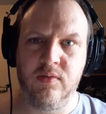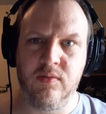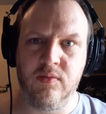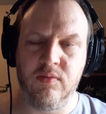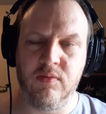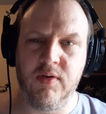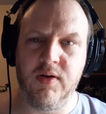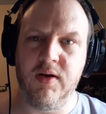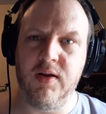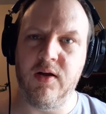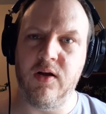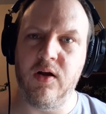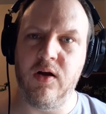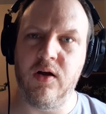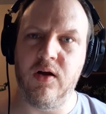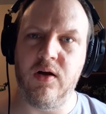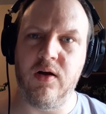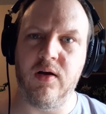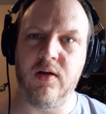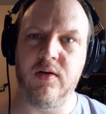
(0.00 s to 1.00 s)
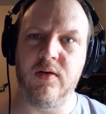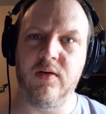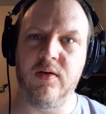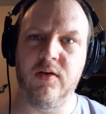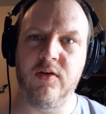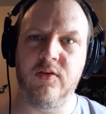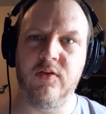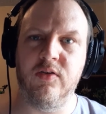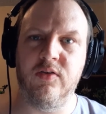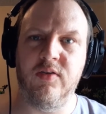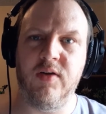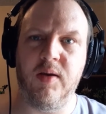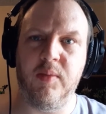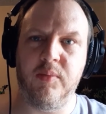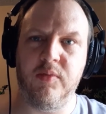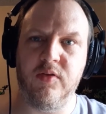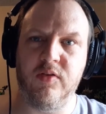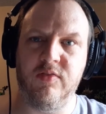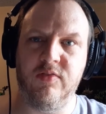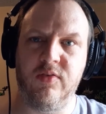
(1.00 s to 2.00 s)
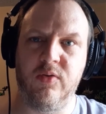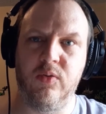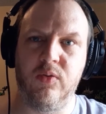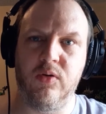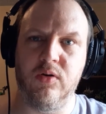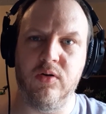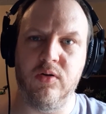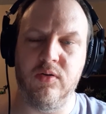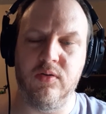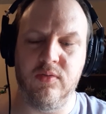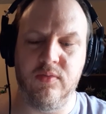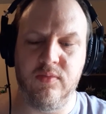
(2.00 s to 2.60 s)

reading on into Chapter 4,